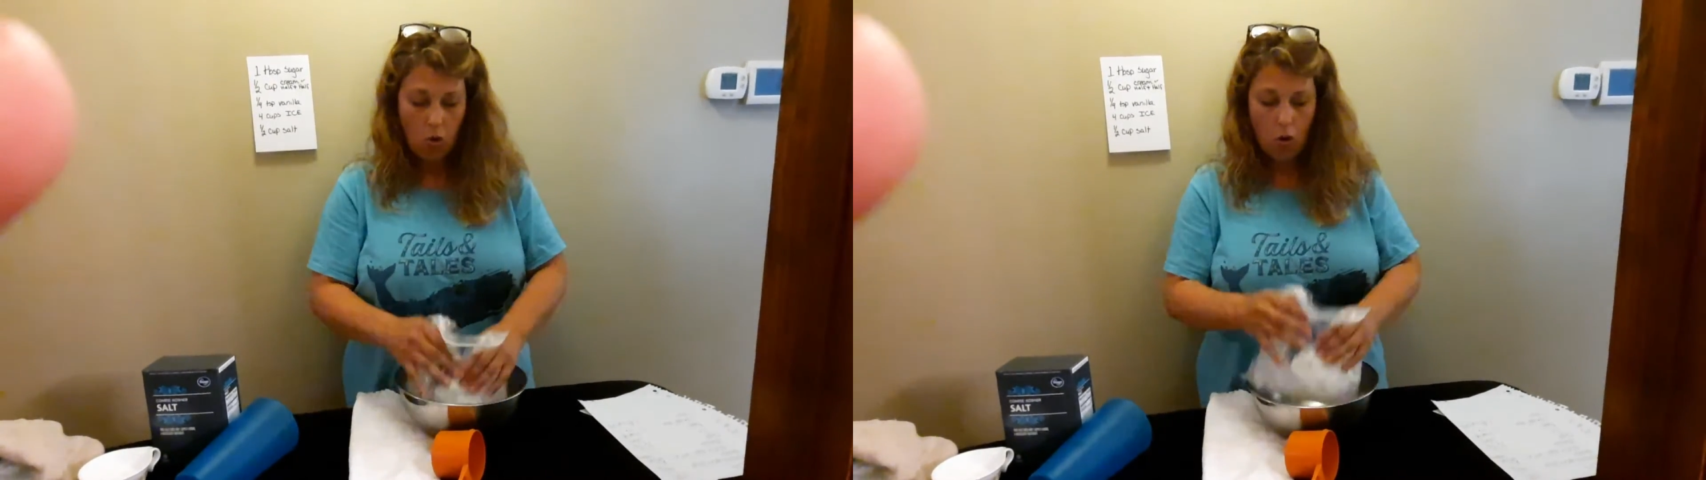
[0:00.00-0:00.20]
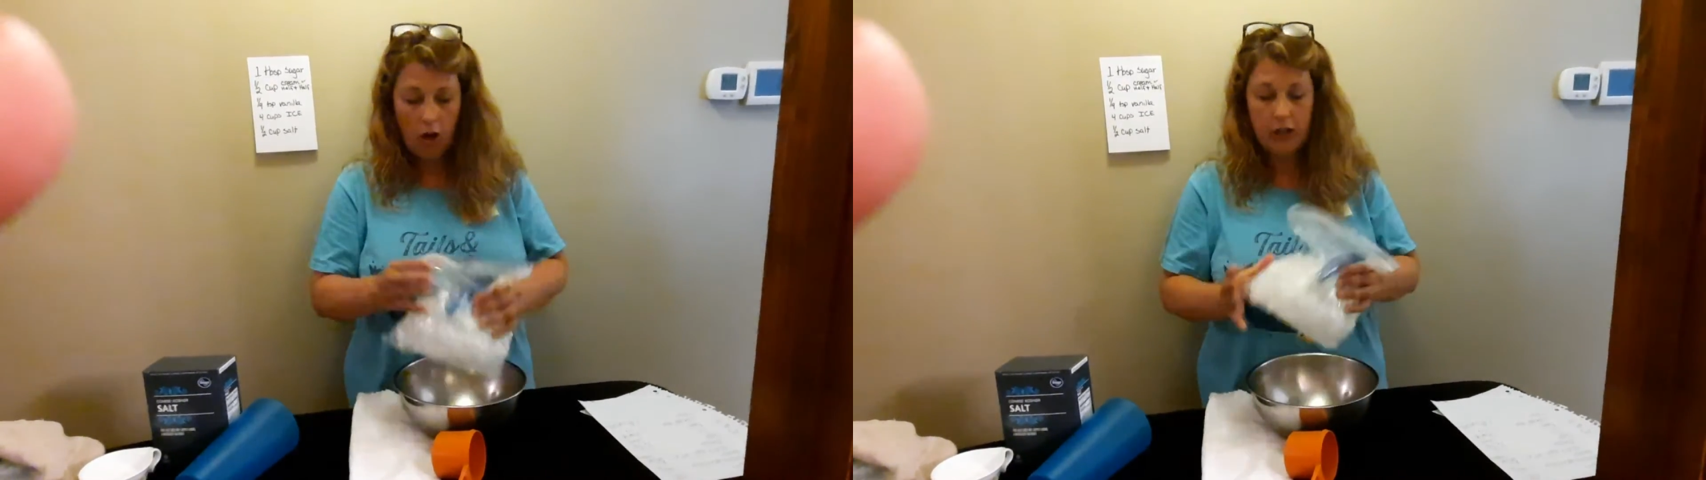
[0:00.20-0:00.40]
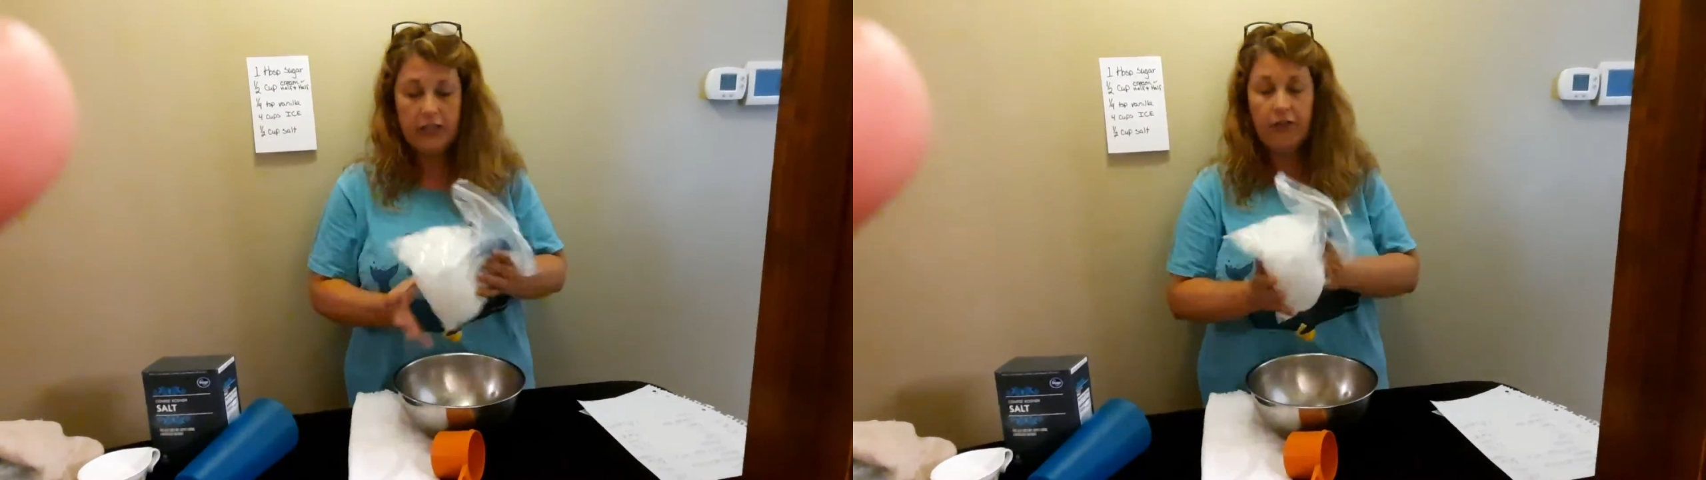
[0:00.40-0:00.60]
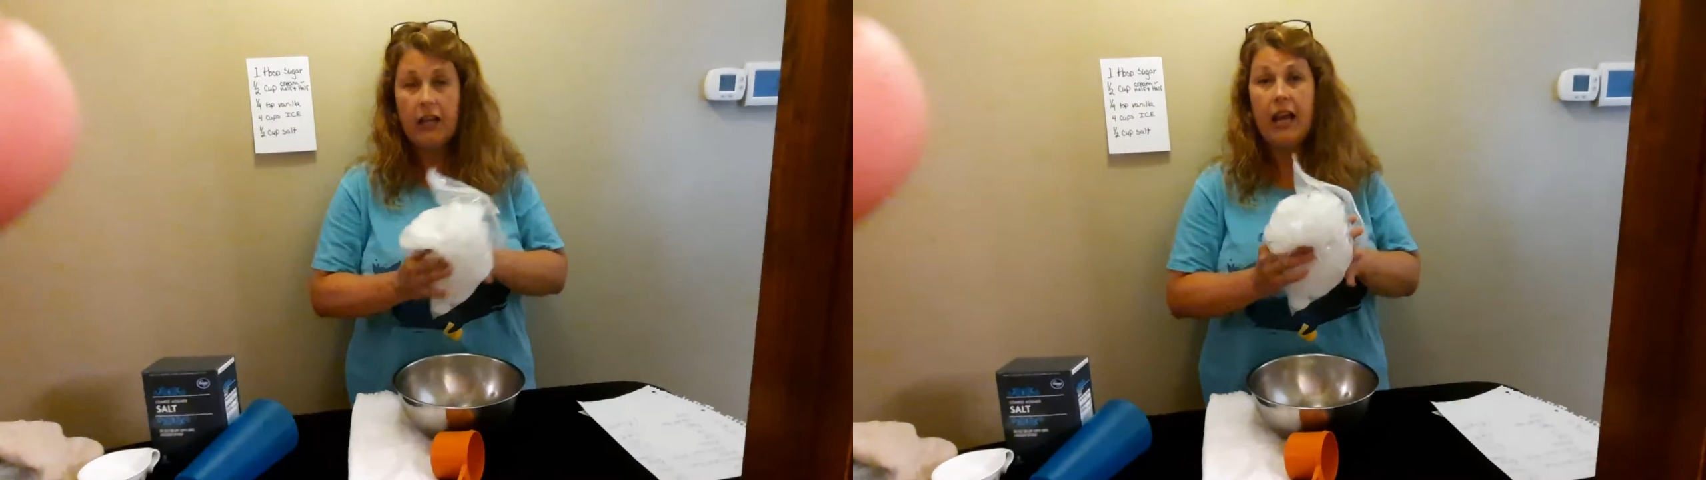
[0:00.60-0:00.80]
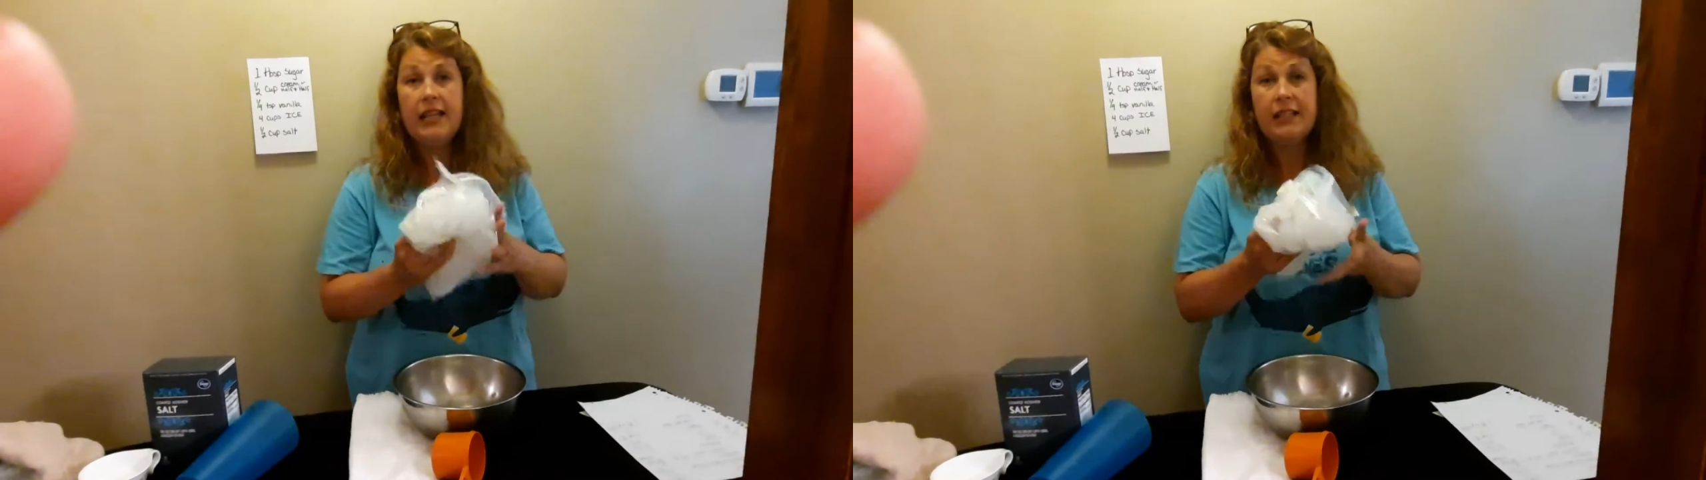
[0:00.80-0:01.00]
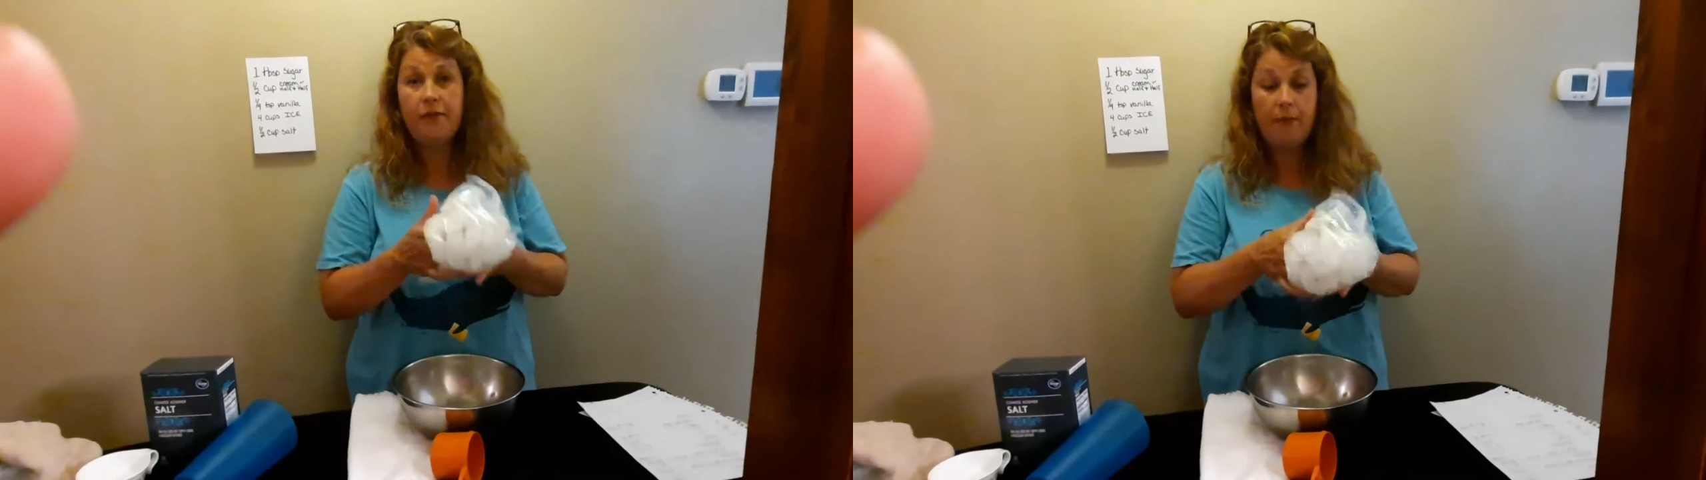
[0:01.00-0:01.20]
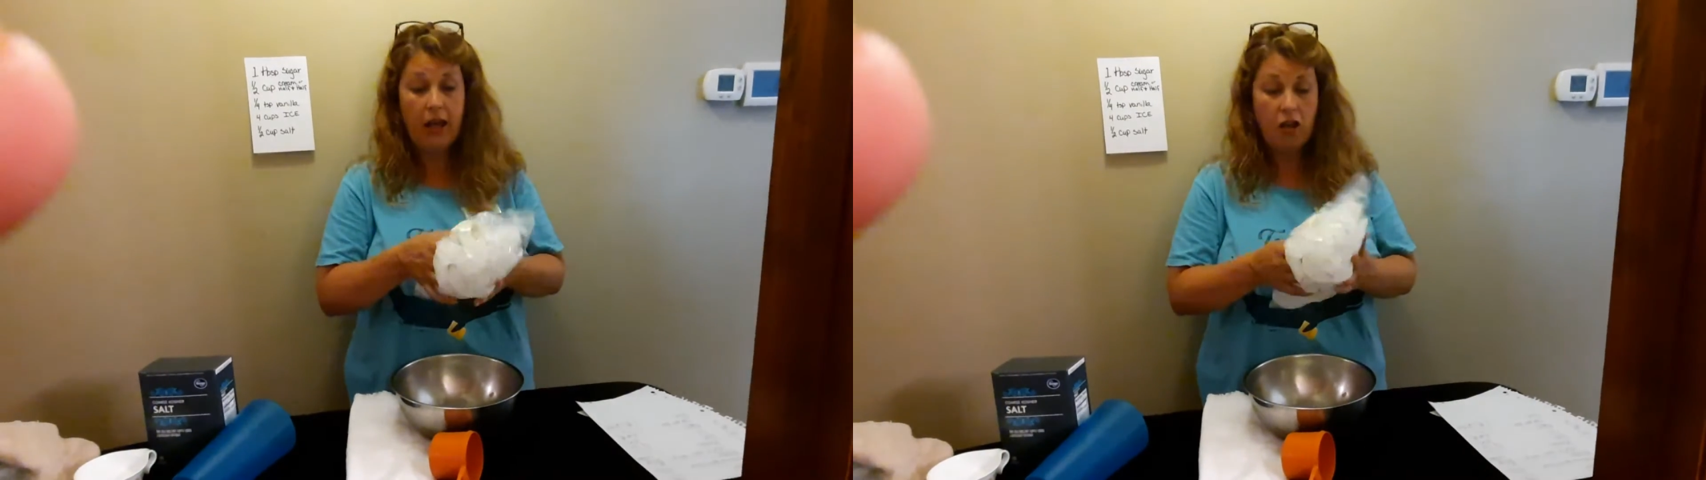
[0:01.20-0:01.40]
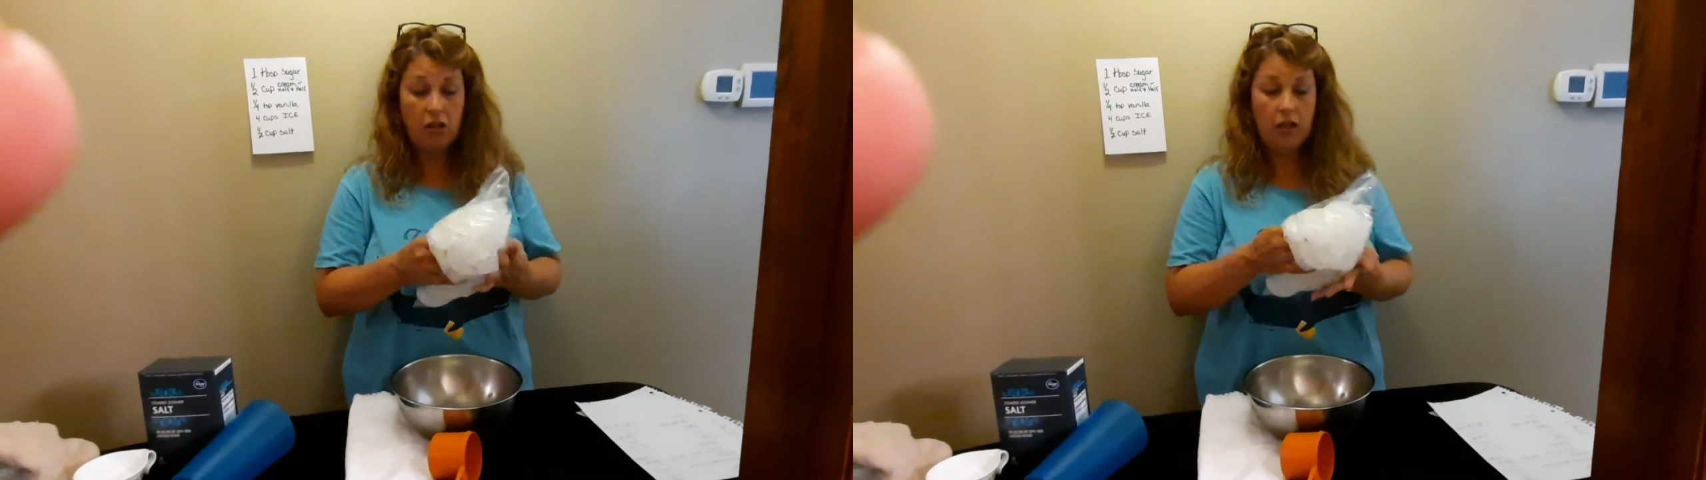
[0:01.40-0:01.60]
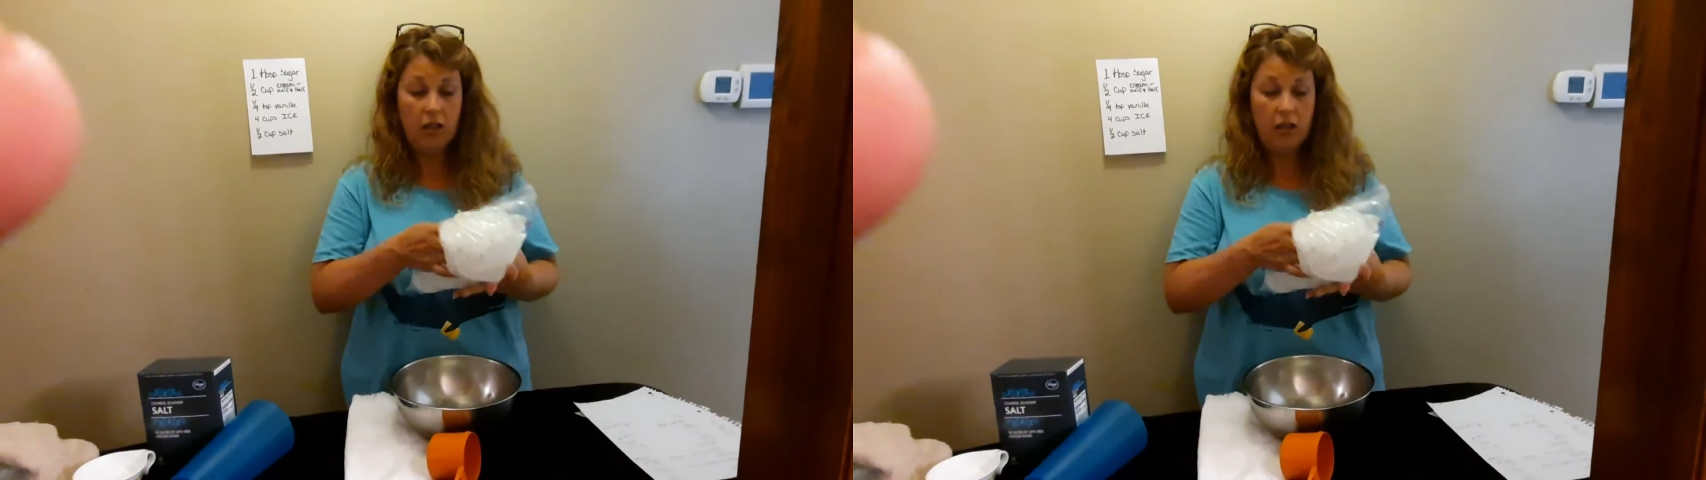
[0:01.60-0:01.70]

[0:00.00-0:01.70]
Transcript: Or different kinds of milk